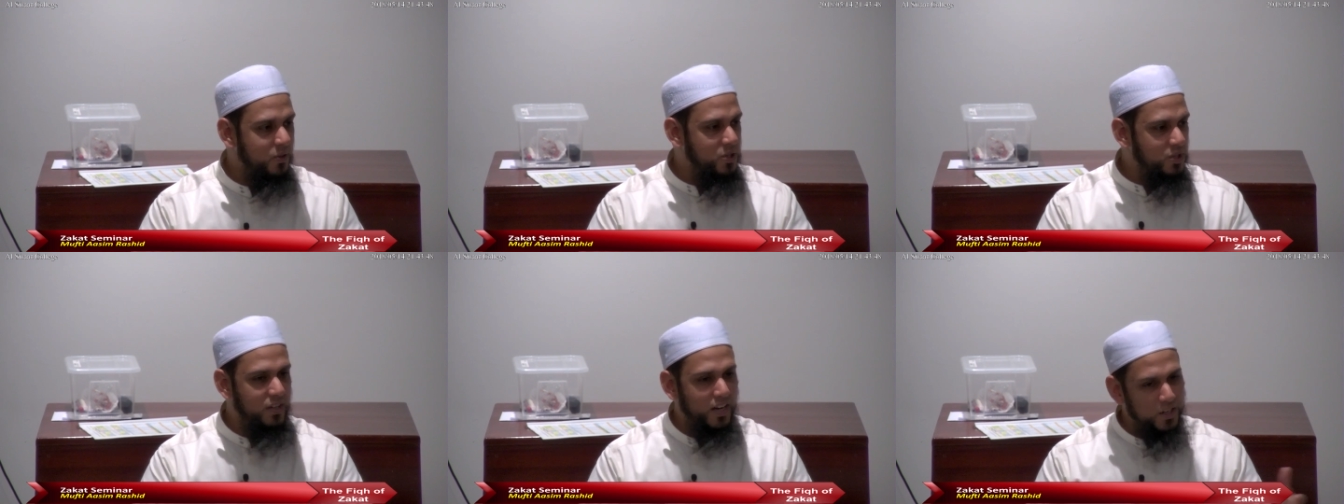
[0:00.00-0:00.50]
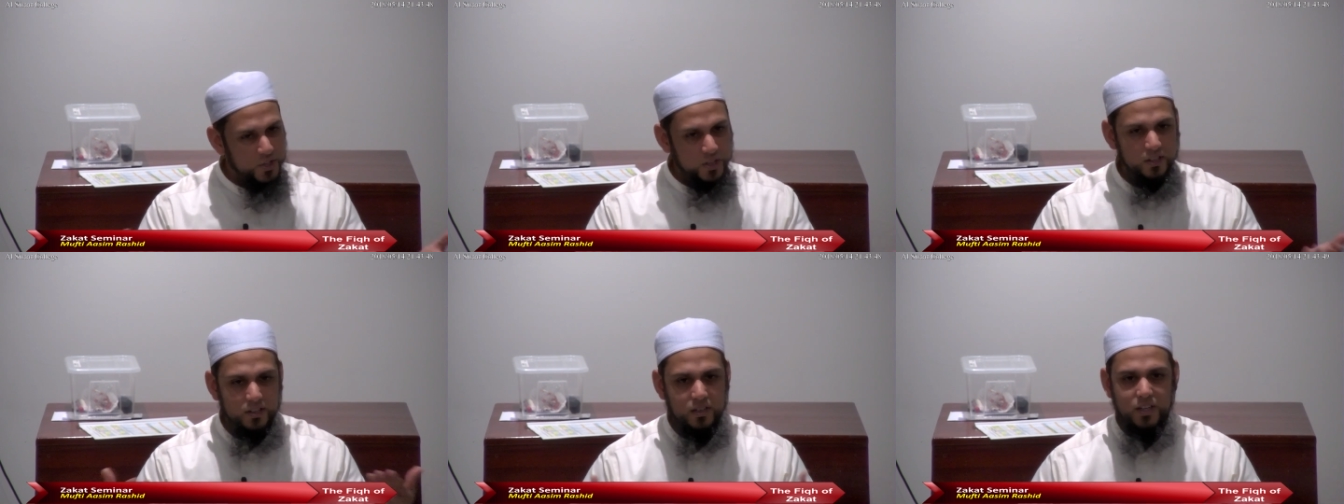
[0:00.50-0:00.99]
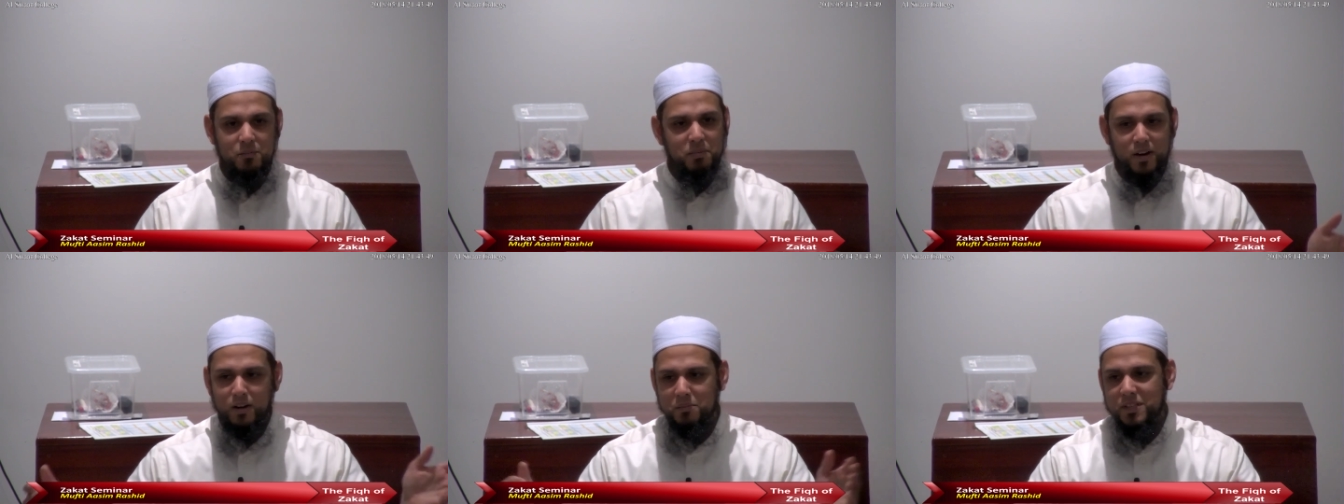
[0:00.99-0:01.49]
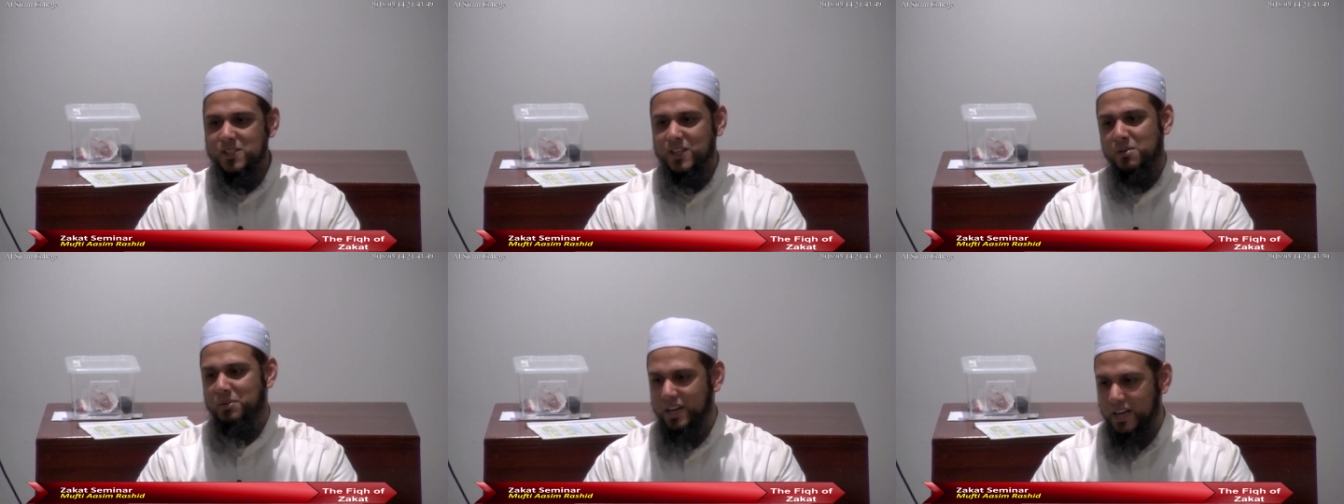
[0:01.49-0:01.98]
If you're still unsure, by all
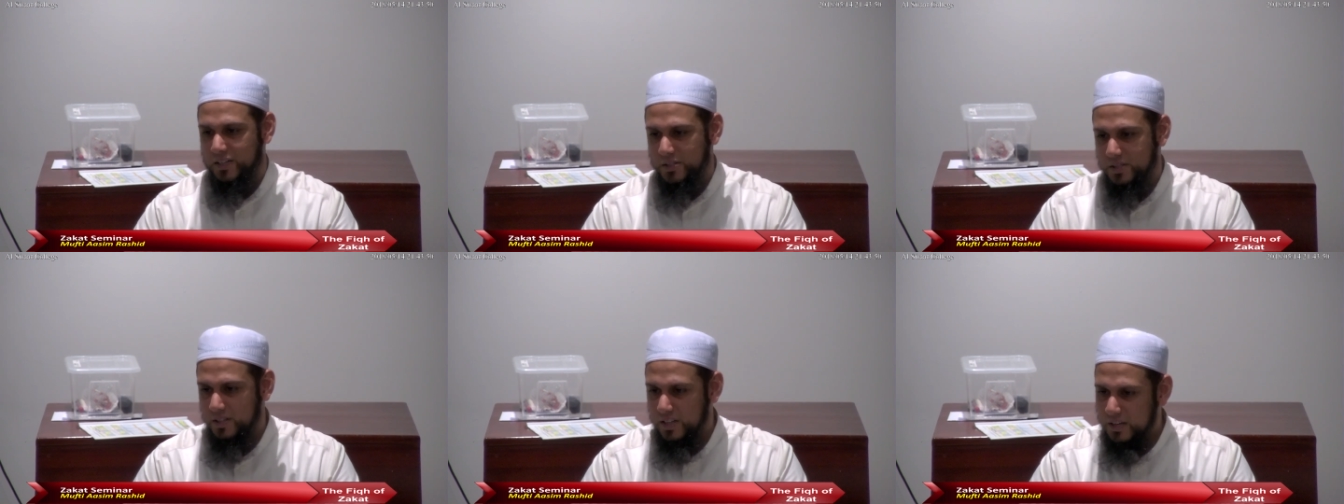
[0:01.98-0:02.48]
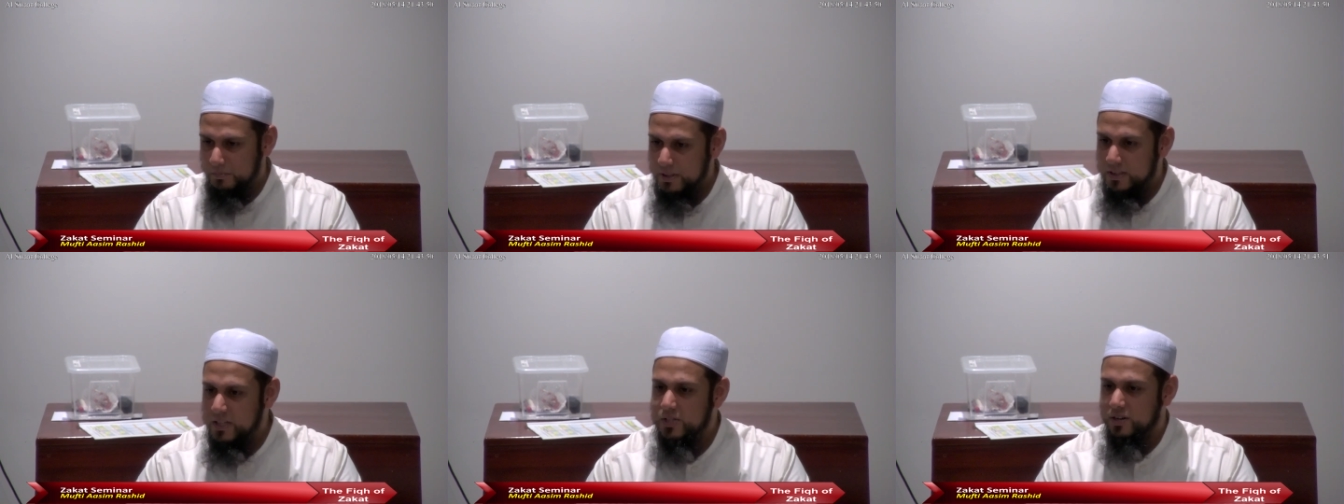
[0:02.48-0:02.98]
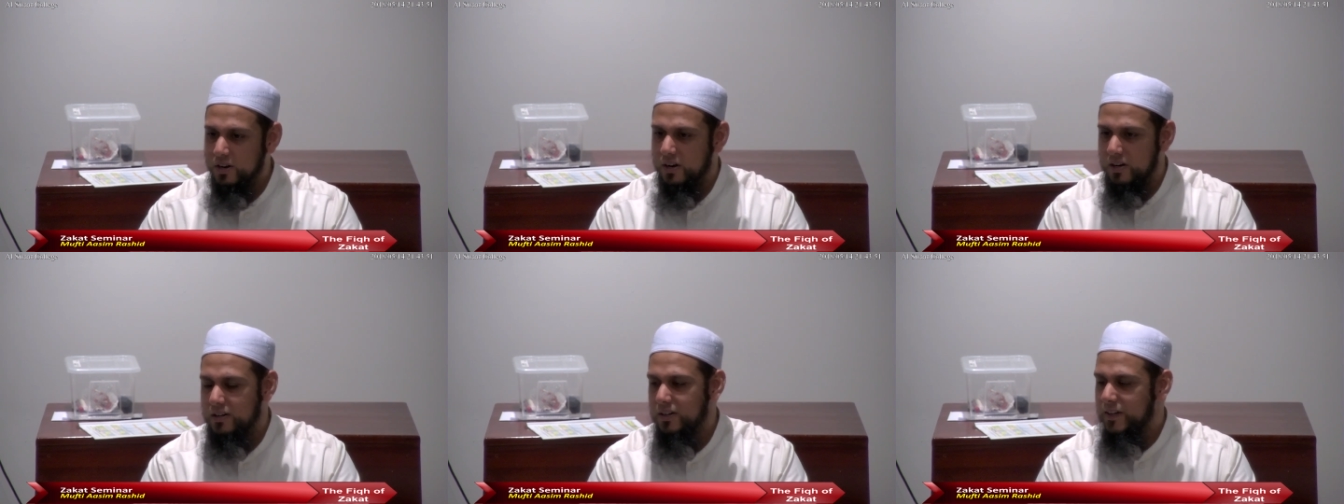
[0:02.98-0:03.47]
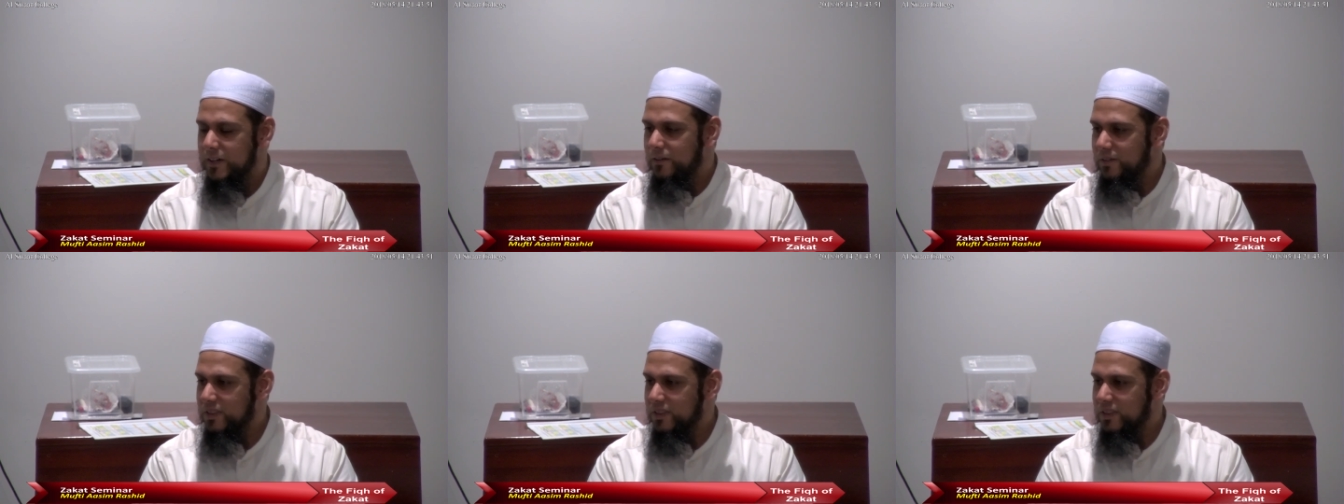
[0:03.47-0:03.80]
means come and ask. But these are